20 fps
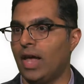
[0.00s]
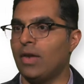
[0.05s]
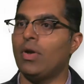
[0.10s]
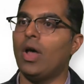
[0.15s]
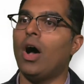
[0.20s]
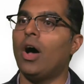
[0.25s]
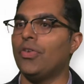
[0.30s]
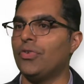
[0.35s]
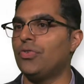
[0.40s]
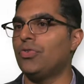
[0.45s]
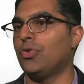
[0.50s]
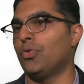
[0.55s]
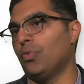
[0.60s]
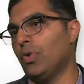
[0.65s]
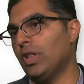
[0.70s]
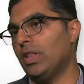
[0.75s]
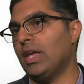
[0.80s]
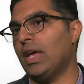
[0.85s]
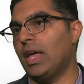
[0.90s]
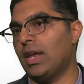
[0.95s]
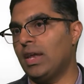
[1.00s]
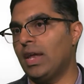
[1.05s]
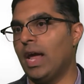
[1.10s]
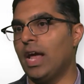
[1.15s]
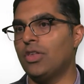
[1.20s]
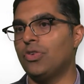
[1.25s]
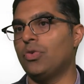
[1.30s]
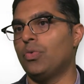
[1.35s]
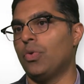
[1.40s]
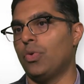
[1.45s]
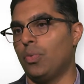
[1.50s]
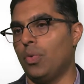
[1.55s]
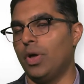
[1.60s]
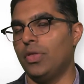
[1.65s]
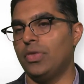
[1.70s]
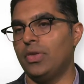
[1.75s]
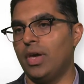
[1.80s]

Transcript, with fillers: and us to really get an answer with one